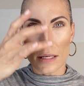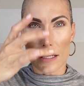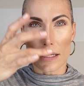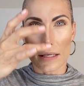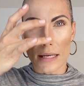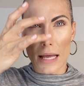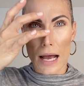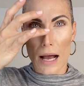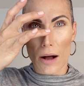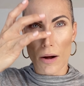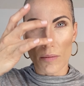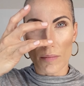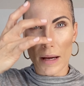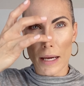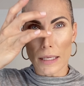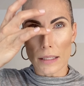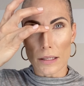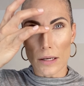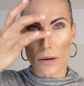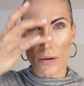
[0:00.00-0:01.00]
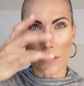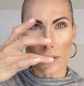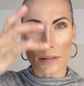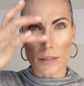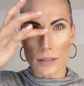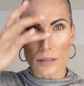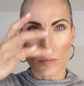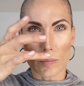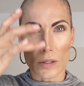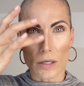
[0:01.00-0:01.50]
And now my nose
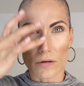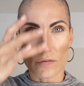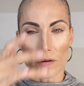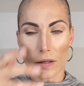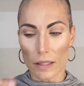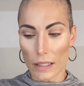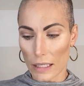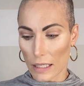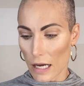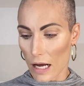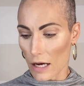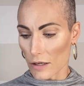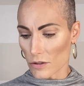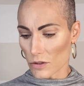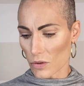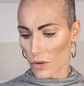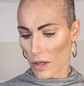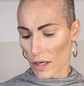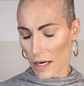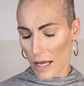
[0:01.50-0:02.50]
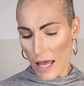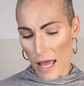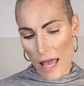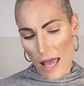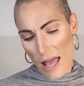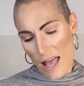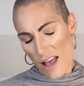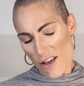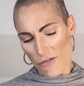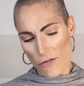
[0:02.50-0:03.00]
is perfectly contoured.
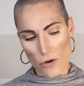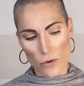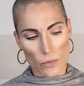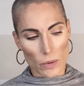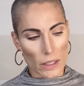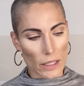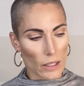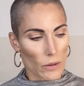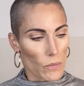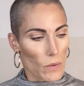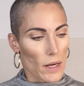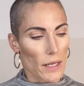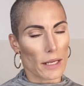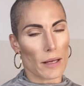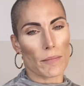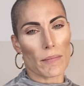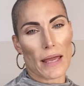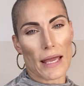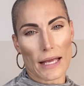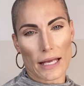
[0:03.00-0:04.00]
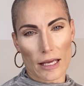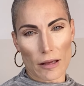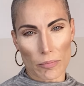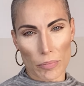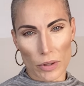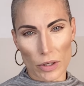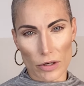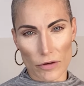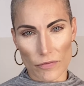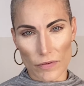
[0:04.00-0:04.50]
If you really want to make it
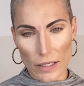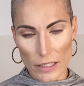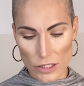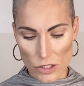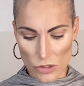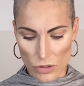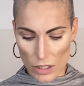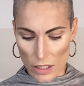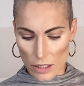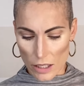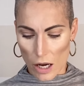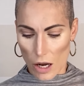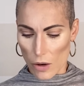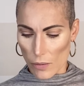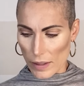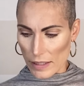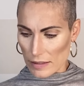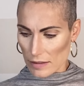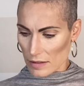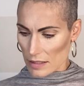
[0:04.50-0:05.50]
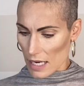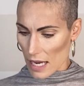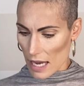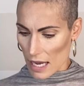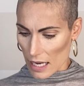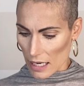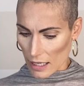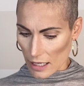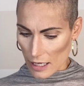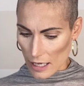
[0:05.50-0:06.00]
perfect, you can always
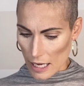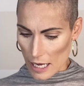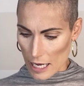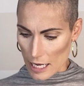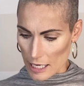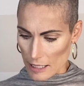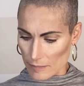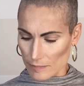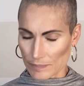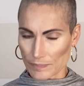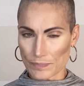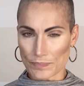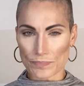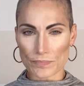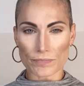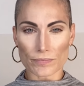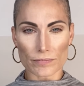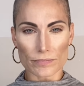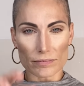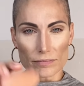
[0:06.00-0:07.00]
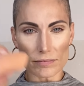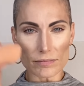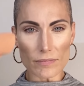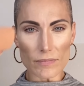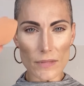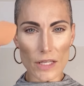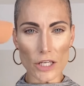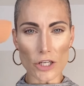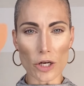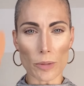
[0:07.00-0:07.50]
take
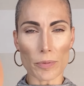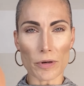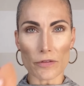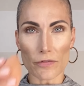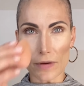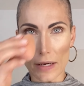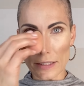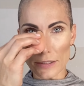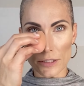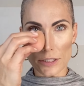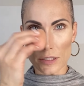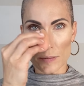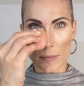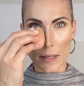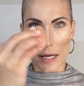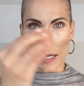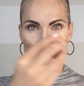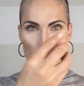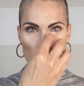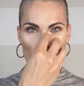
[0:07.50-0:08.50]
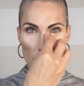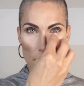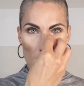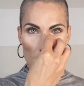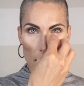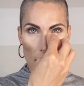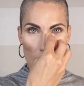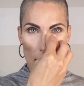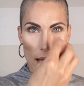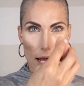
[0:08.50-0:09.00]
your perfector sponge
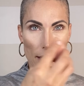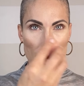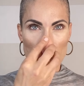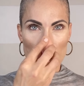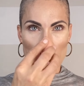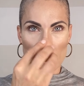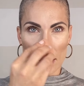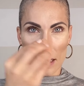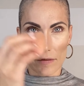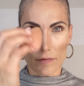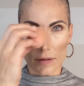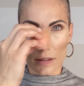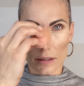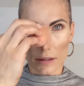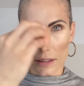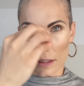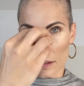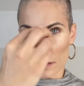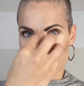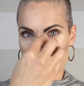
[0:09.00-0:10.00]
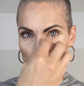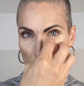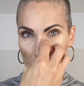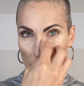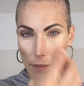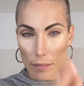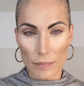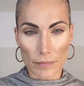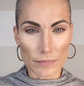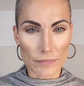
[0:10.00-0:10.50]
and just give it a little
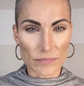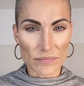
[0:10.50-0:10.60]
dab.